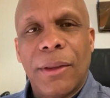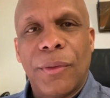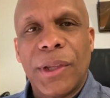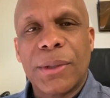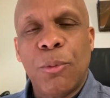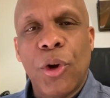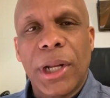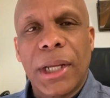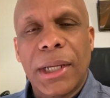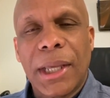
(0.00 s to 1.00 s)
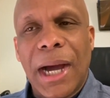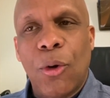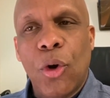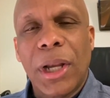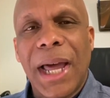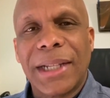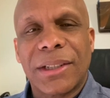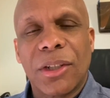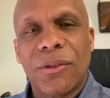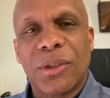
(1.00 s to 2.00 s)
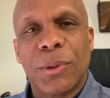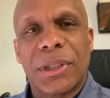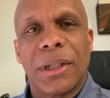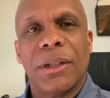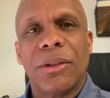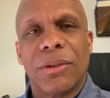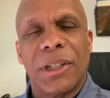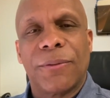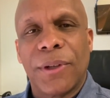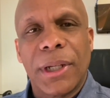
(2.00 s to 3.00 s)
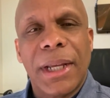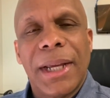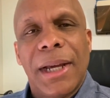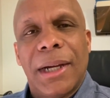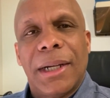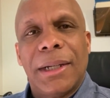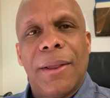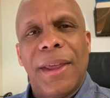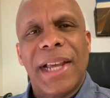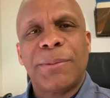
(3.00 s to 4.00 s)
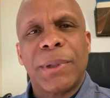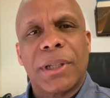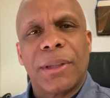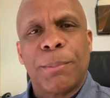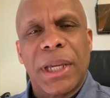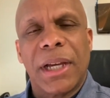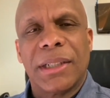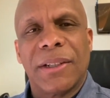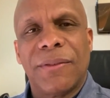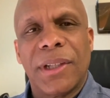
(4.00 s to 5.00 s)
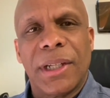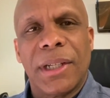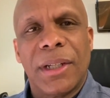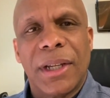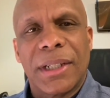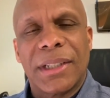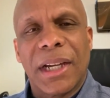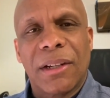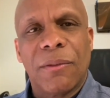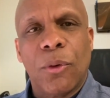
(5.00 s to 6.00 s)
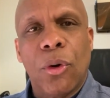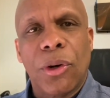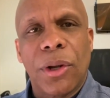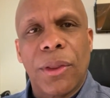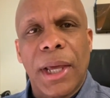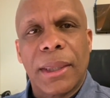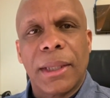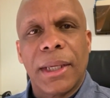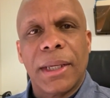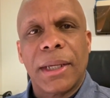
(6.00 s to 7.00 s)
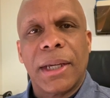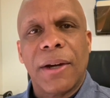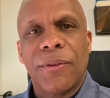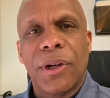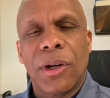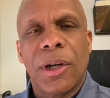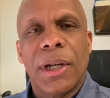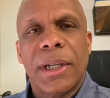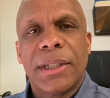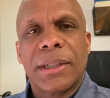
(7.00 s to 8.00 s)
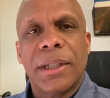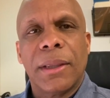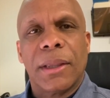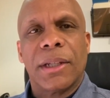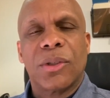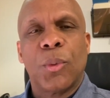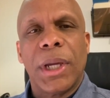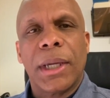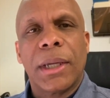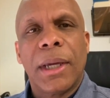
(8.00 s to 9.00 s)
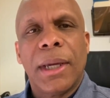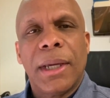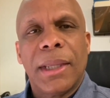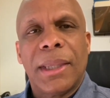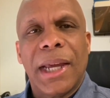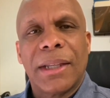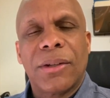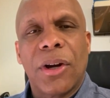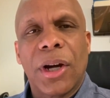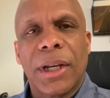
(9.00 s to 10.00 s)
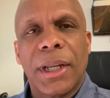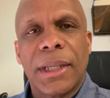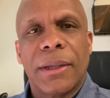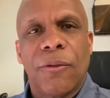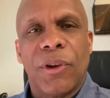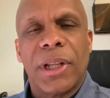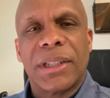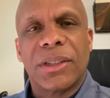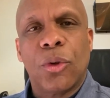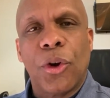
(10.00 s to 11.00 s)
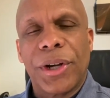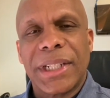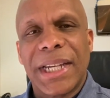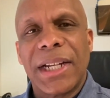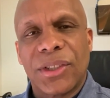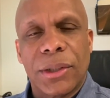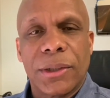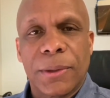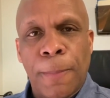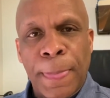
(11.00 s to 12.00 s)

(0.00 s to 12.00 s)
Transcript: This morning, our online service was a little different, and that's because of the executive order that the governor sent this week that targeted religious organizations.